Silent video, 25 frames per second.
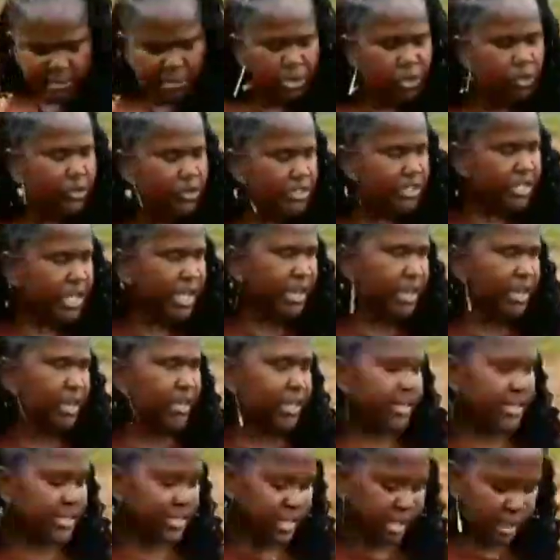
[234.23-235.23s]
because they are in
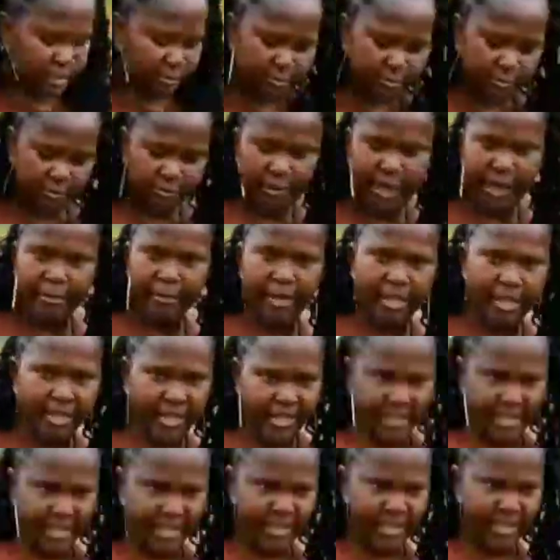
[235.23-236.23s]
the same
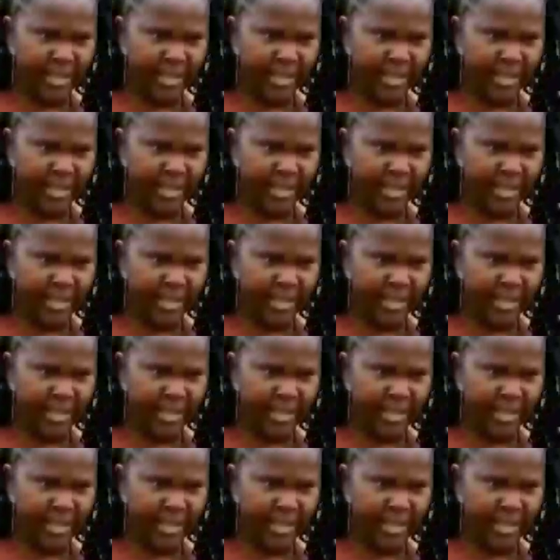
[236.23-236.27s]
family.